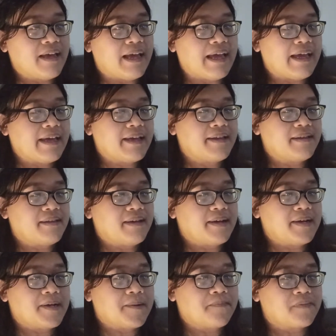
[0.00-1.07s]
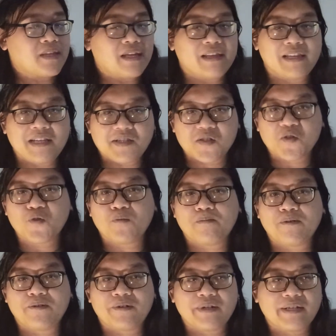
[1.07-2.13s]
And um, these two
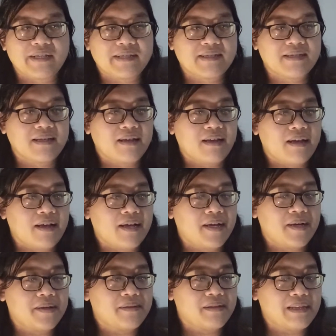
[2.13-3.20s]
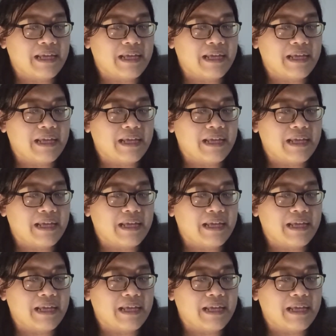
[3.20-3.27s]
boys, uh,